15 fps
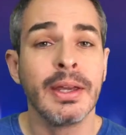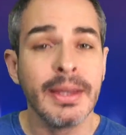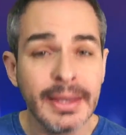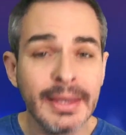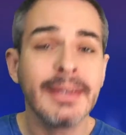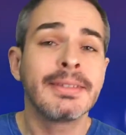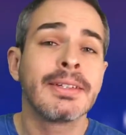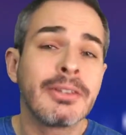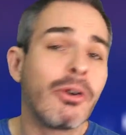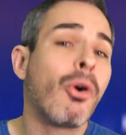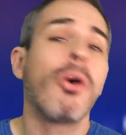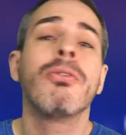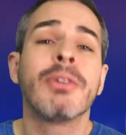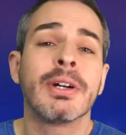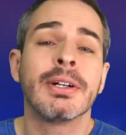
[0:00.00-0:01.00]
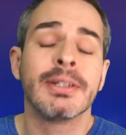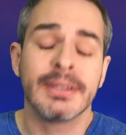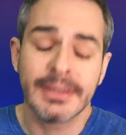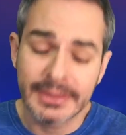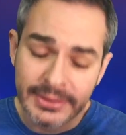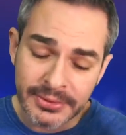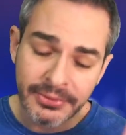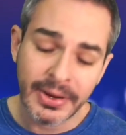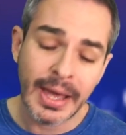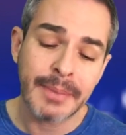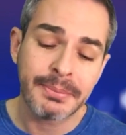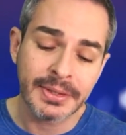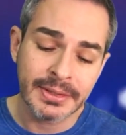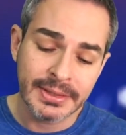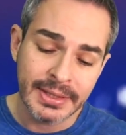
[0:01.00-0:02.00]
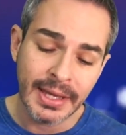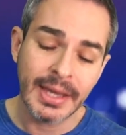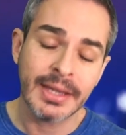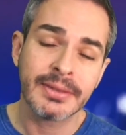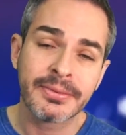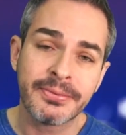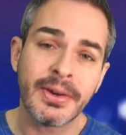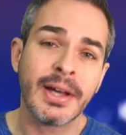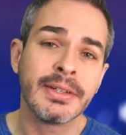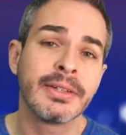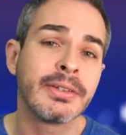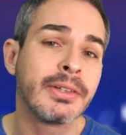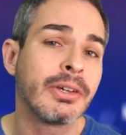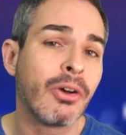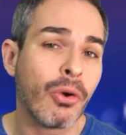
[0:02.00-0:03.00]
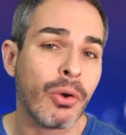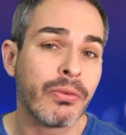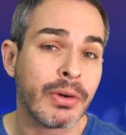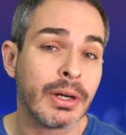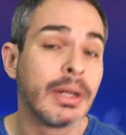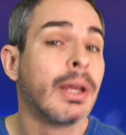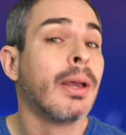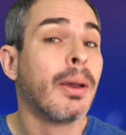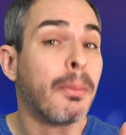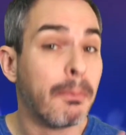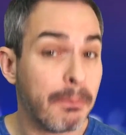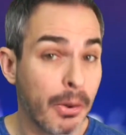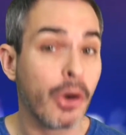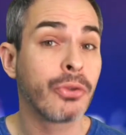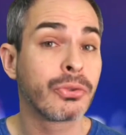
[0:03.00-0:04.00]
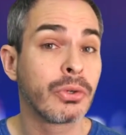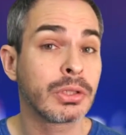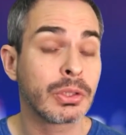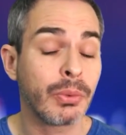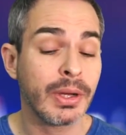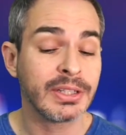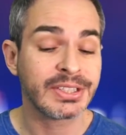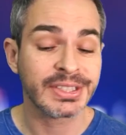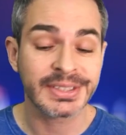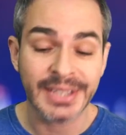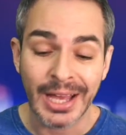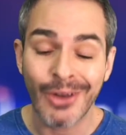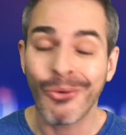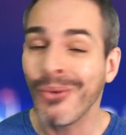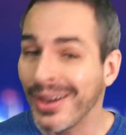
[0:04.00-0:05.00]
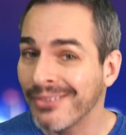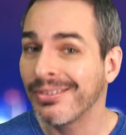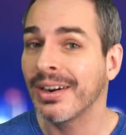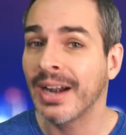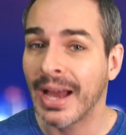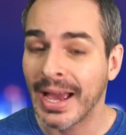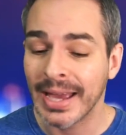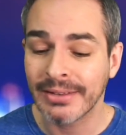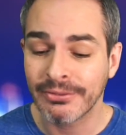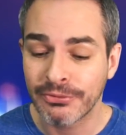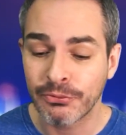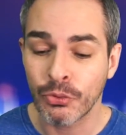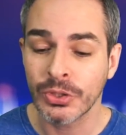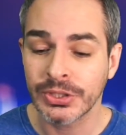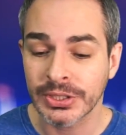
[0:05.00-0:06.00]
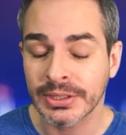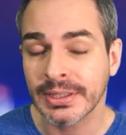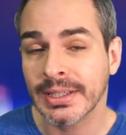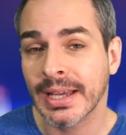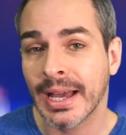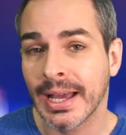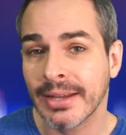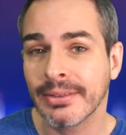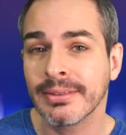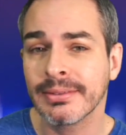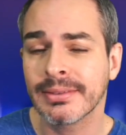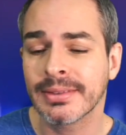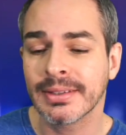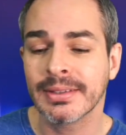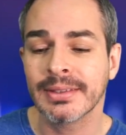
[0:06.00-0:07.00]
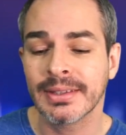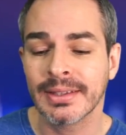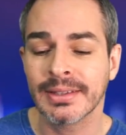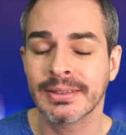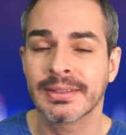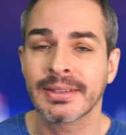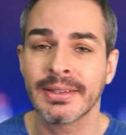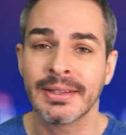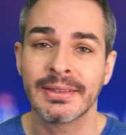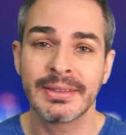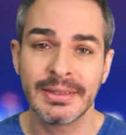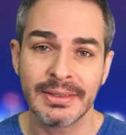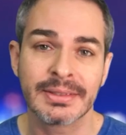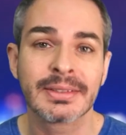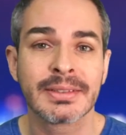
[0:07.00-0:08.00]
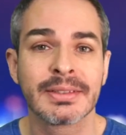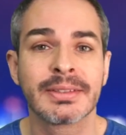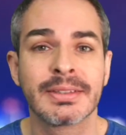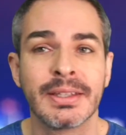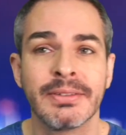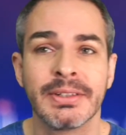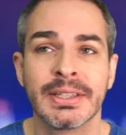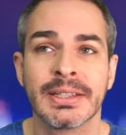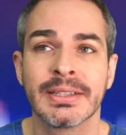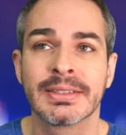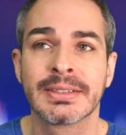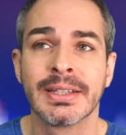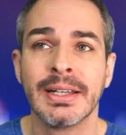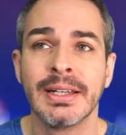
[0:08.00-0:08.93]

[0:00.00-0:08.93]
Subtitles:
Is it over? Is Rapidgate finally over? Both good questions, however, unfortunately, I don't think the answer that Nissan is giving us